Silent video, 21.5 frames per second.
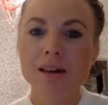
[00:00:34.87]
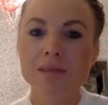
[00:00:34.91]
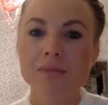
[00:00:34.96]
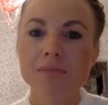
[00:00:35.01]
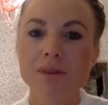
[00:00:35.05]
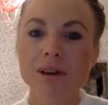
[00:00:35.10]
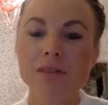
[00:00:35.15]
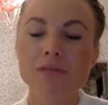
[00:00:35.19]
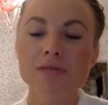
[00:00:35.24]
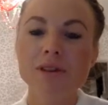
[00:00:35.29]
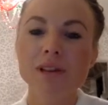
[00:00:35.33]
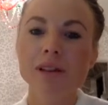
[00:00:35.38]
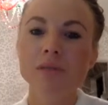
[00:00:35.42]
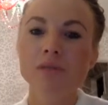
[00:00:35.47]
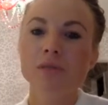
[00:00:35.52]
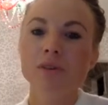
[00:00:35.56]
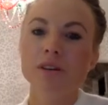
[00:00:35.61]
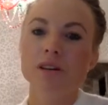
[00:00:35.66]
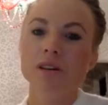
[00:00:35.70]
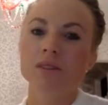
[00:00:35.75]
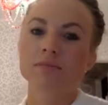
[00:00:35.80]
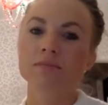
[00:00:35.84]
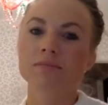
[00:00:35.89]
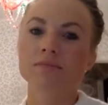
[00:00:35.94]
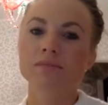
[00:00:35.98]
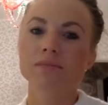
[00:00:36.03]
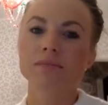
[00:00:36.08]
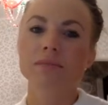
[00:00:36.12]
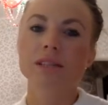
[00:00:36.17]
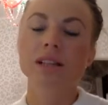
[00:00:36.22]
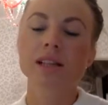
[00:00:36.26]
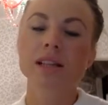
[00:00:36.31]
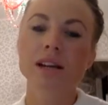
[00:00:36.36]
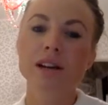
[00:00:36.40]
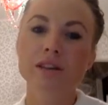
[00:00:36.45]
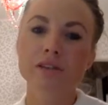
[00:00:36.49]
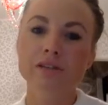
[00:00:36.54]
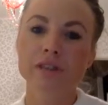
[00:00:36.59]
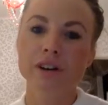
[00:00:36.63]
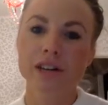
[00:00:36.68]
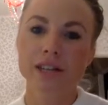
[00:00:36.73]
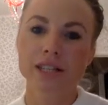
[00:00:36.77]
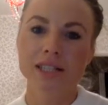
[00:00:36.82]
But I really want to
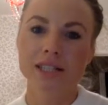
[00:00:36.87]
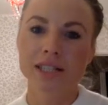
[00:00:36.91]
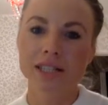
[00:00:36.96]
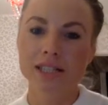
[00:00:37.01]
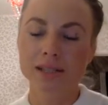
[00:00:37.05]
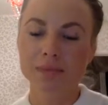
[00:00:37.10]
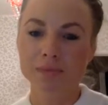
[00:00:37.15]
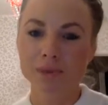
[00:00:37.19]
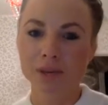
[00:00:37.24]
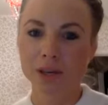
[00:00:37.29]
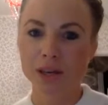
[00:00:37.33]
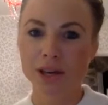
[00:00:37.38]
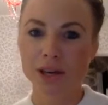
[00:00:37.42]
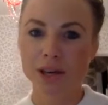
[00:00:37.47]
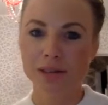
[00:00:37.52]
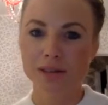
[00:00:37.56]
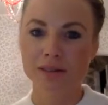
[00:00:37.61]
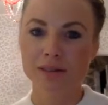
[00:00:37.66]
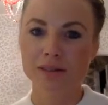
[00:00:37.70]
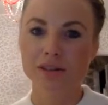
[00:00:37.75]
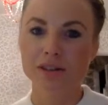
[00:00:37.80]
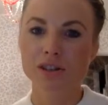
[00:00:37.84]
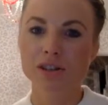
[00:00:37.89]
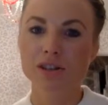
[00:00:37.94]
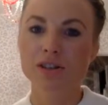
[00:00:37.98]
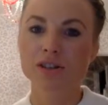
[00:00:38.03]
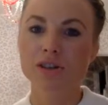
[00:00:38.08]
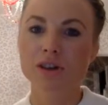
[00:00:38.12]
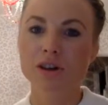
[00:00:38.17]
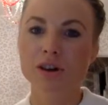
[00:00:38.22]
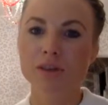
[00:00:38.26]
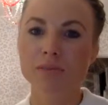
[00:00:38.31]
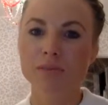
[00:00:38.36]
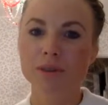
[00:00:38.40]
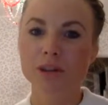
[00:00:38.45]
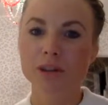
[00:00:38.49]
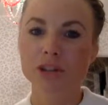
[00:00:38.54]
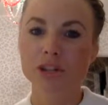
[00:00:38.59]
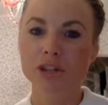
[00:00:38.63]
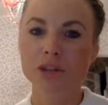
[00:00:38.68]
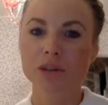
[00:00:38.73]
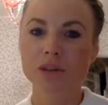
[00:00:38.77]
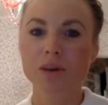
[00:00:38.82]
clarify this because there's so
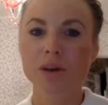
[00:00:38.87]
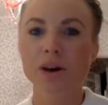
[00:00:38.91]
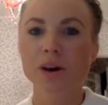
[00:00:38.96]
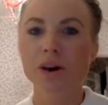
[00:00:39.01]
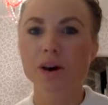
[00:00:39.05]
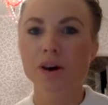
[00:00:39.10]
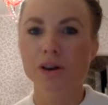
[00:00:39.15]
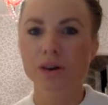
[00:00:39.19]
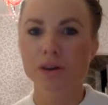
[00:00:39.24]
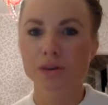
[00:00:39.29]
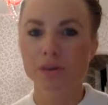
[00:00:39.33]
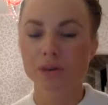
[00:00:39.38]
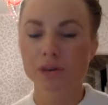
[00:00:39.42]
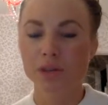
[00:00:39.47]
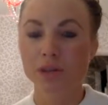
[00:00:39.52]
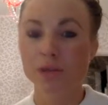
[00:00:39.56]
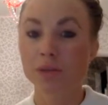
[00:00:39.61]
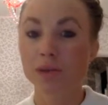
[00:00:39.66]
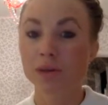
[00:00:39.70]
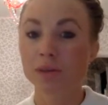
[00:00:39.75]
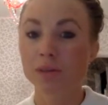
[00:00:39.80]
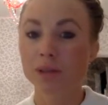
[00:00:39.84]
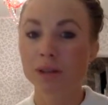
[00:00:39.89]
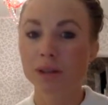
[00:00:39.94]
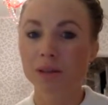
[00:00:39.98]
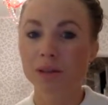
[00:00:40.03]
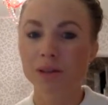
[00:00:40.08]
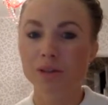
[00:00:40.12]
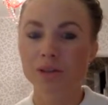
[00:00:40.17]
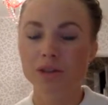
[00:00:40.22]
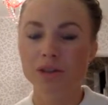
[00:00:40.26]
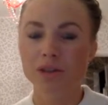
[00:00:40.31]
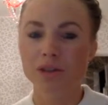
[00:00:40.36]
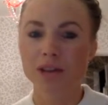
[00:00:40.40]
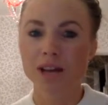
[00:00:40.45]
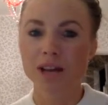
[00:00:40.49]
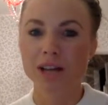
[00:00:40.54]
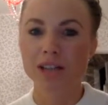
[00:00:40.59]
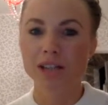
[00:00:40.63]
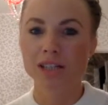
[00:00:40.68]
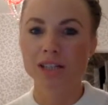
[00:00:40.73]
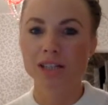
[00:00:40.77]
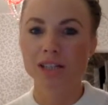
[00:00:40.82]
much going on and we're talking about law of
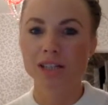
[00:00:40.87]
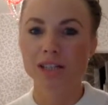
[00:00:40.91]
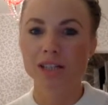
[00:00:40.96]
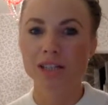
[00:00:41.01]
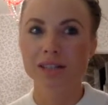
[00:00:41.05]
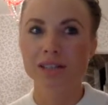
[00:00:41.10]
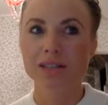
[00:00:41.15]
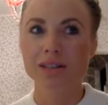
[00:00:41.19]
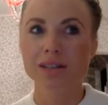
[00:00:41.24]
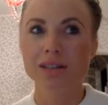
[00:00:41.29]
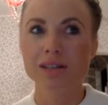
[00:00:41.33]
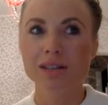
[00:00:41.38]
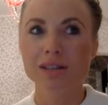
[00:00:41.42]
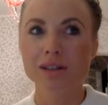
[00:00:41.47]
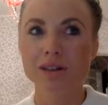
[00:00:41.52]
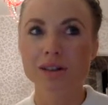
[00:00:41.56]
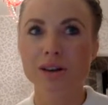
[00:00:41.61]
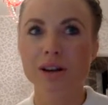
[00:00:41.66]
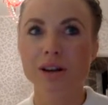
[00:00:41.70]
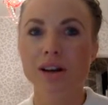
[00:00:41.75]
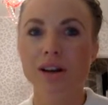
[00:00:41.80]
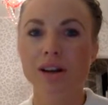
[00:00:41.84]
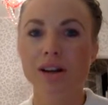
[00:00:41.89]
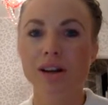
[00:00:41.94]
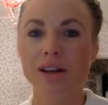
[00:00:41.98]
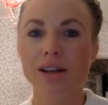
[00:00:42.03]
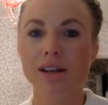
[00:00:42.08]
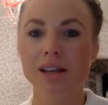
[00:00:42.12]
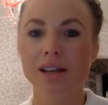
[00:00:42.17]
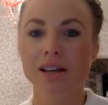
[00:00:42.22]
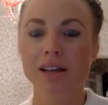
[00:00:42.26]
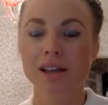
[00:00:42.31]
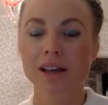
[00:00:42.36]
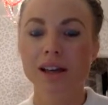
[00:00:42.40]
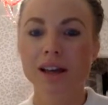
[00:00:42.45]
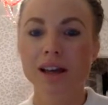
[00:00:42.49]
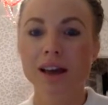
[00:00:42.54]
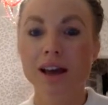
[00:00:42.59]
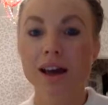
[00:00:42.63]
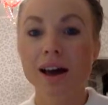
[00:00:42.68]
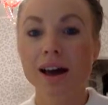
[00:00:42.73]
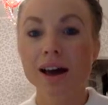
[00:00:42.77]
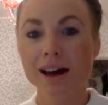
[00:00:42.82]
attraction. And I said to her, like,
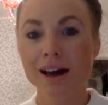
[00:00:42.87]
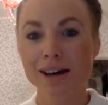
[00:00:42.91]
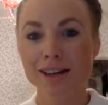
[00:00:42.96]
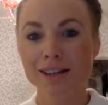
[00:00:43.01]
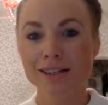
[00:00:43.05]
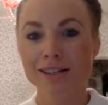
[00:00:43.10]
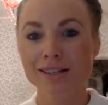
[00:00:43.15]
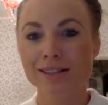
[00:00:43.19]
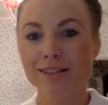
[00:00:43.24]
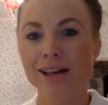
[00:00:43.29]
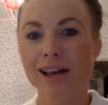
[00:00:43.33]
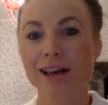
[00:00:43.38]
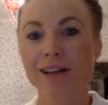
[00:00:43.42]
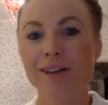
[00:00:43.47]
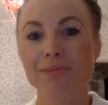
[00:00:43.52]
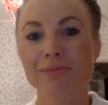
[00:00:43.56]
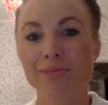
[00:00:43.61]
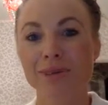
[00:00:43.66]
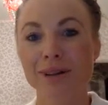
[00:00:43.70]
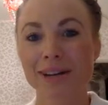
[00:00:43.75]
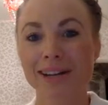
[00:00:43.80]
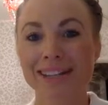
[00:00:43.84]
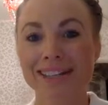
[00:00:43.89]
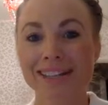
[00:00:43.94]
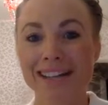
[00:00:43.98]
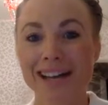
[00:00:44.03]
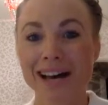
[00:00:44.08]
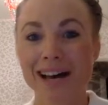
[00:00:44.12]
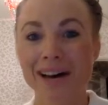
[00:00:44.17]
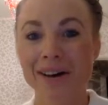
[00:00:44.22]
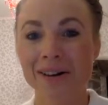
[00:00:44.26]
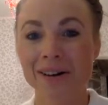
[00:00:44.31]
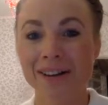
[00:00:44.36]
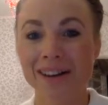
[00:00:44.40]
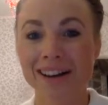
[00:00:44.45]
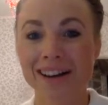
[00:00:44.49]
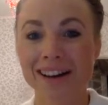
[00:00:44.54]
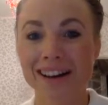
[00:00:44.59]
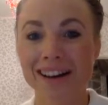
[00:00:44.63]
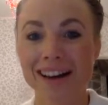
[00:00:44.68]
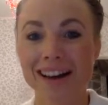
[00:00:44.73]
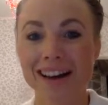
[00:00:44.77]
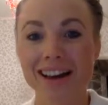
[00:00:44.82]
I just had a breakdown.
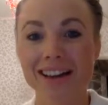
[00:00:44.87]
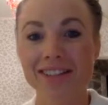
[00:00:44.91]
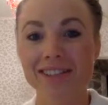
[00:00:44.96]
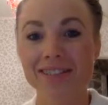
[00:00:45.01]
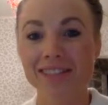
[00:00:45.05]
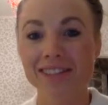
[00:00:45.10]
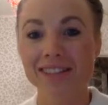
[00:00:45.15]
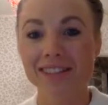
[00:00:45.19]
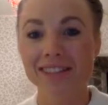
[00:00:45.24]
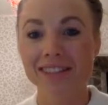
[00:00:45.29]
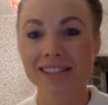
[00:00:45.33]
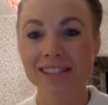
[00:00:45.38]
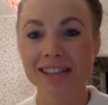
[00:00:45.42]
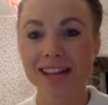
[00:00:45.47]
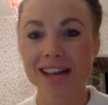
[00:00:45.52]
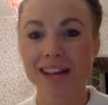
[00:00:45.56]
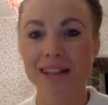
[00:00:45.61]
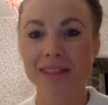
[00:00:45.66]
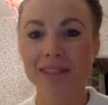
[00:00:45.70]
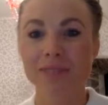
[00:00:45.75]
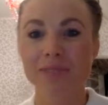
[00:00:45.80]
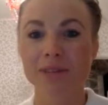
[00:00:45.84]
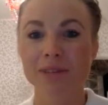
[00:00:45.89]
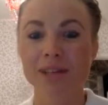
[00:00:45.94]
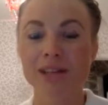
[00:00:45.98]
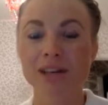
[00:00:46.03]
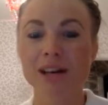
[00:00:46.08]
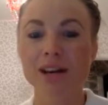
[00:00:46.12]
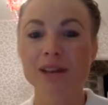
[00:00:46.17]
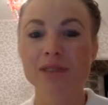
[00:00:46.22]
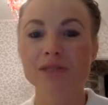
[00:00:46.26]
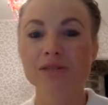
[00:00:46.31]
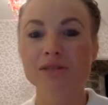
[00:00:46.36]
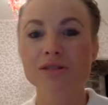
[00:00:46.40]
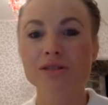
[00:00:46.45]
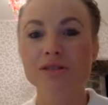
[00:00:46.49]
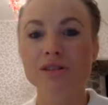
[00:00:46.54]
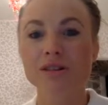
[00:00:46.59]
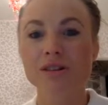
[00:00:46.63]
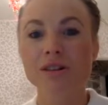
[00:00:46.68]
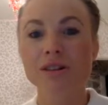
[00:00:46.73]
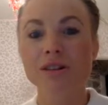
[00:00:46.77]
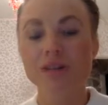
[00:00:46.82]
I really sat in my couch
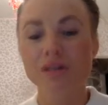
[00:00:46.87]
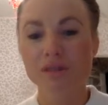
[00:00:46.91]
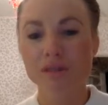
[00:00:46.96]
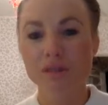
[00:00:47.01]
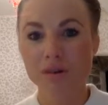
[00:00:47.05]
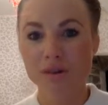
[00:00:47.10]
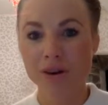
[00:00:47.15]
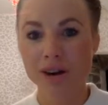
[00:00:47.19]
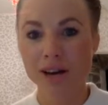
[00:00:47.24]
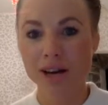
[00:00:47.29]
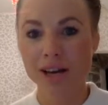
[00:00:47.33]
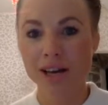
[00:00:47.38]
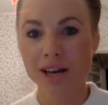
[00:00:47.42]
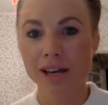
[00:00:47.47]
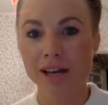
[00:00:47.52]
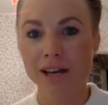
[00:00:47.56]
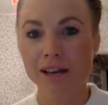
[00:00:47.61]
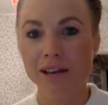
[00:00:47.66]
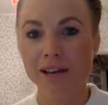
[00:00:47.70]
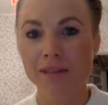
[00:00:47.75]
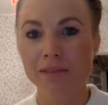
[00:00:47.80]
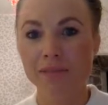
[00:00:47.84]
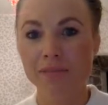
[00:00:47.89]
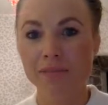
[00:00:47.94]
crying